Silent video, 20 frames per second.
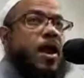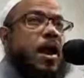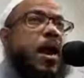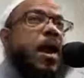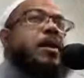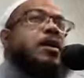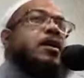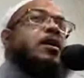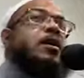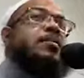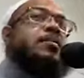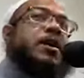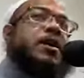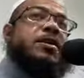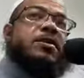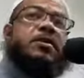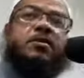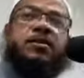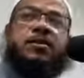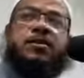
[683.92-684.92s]
Ana
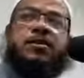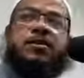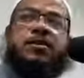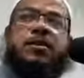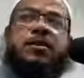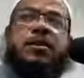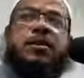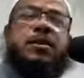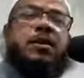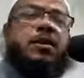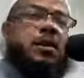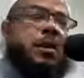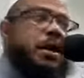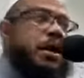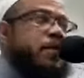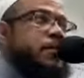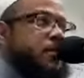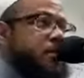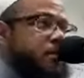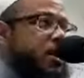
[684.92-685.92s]
Nabi.
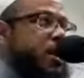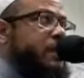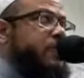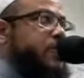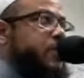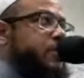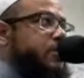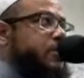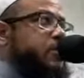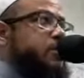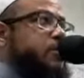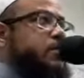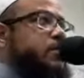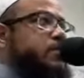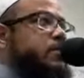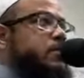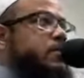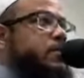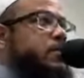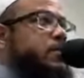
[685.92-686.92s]
I am a prophet.
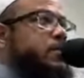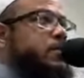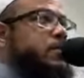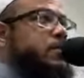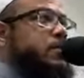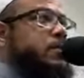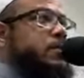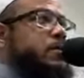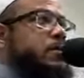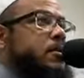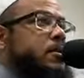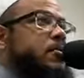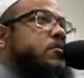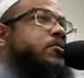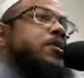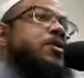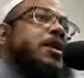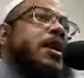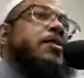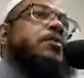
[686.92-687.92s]
And
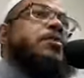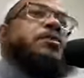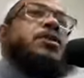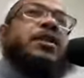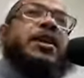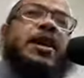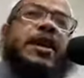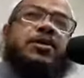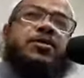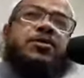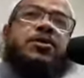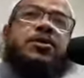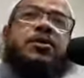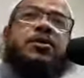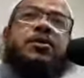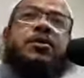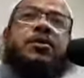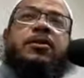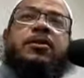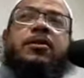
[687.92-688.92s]
so that was the
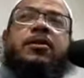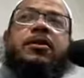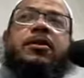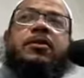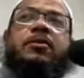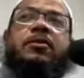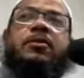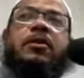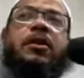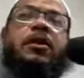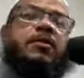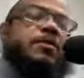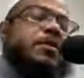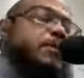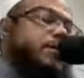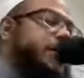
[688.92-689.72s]
answer of the